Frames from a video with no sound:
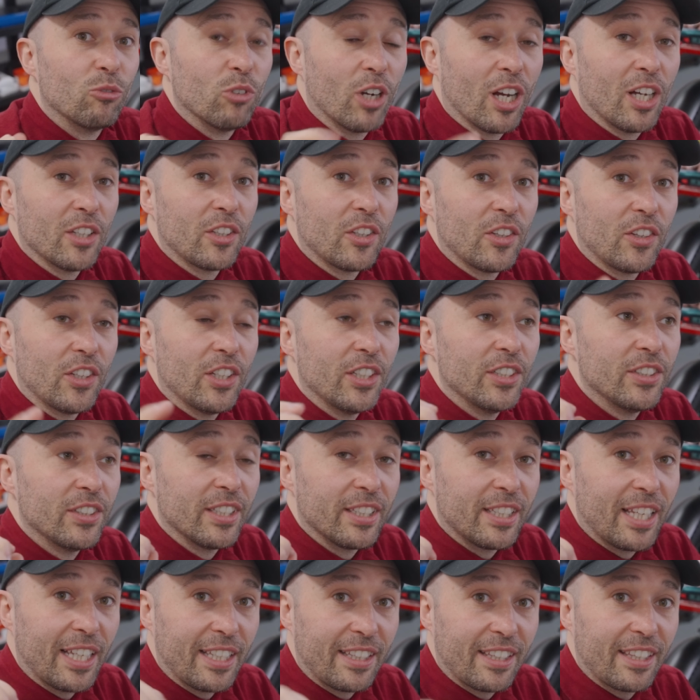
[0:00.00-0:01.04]
rather
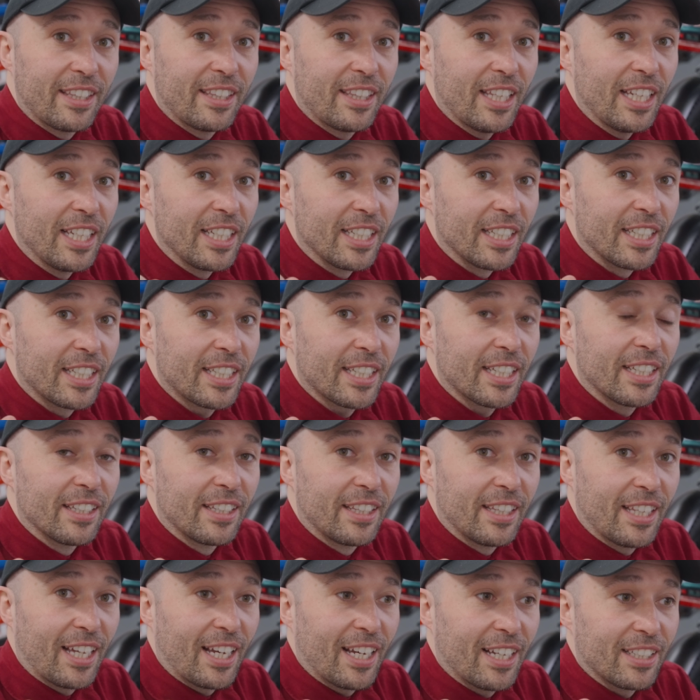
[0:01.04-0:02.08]
than they think
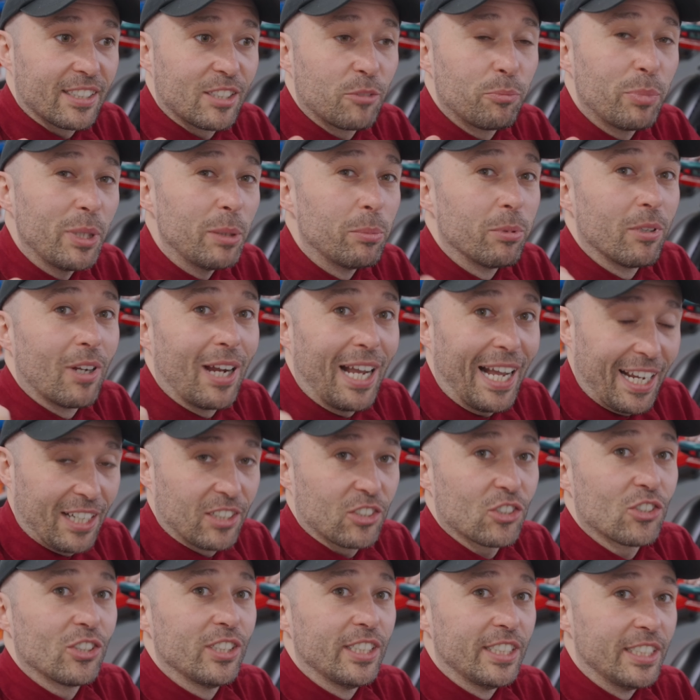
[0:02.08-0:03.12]
that people are
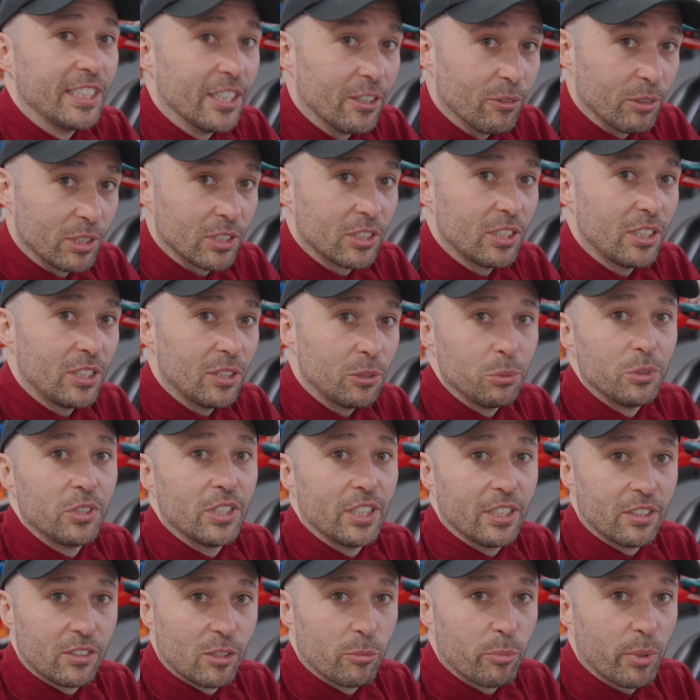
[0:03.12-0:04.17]
actually going to use it as a